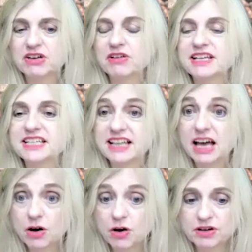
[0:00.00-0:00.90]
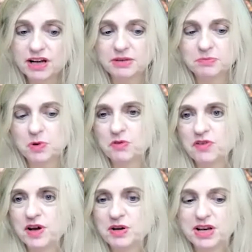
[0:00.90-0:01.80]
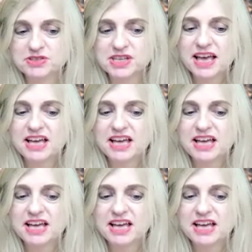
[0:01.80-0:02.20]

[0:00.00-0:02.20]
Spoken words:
creating their online portfolios